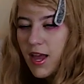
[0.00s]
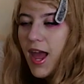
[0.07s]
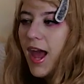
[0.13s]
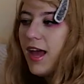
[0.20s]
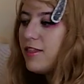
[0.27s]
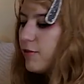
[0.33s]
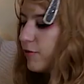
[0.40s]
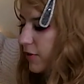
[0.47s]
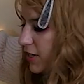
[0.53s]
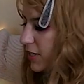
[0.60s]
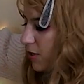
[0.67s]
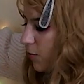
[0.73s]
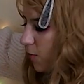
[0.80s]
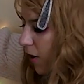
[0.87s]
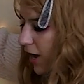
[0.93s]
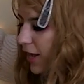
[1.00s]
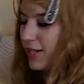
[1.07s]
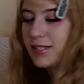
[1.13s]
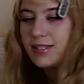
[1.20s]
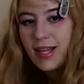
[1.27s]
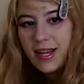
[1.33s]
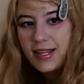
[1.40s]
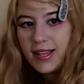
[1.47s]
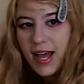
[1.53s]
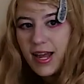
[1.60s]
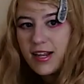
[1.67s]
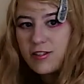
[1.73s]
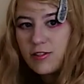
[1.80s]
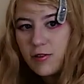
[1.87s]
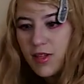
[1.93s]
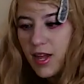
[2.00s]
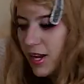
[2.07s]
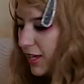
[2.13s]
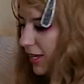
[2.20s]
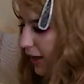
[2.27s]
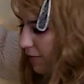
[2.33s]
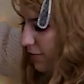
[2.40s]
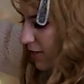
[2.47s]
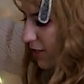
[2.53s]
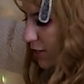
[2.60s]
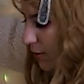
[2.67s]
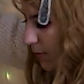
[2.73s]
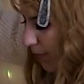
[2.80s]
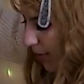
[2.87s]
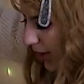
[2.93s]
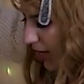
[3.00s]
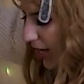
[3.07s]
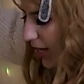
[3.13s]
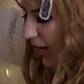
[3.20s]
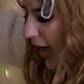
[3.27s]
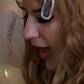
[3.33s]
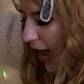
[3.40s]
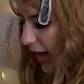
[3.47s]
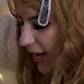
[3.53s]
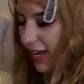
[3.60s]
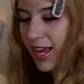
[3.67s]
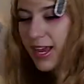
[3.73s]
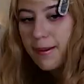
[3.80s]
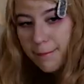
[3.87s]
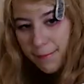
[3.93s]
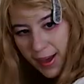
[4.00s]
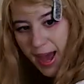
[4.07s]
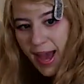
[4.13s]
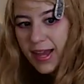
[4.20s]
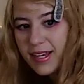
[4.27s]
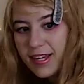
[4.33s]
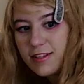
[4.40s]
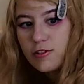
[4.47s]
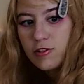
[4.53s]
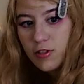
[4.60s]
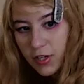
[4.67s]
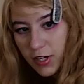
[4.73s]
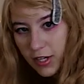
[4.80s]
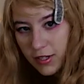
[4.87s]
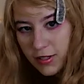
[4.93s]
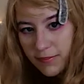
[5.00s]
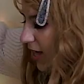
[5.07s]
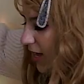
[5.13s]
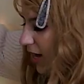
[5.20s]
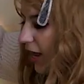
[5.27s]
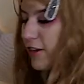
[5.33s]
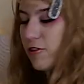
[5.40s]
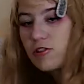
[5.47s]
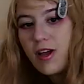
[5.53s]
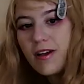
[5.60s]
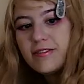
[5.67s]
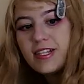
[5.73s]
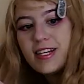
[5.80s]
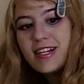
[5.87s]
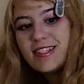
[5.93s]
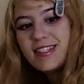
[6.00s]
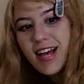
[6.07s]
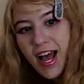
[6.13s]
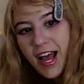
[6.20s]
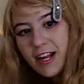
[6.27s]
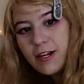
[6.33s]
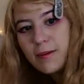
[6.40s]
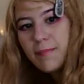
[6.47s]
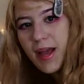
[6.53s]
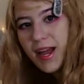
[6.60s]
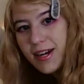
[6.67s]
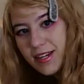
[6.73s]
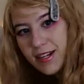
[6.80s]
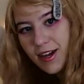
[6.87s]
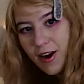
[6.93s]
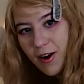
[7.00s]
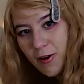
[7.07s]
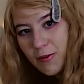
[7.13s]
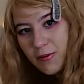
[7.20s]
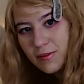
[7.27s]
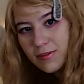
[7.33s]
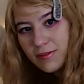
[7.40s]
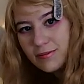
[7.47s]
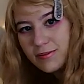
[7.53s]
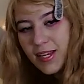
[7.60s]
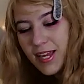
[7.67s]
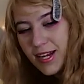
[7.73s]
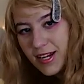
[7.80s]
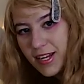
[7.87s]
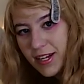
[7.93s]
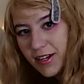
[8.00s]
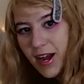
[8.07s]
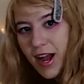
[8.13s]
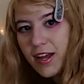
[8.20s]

And the reason why it's like that is so that it gives this big hanging baggy skirt. Then I shoved an entire petticoat in here.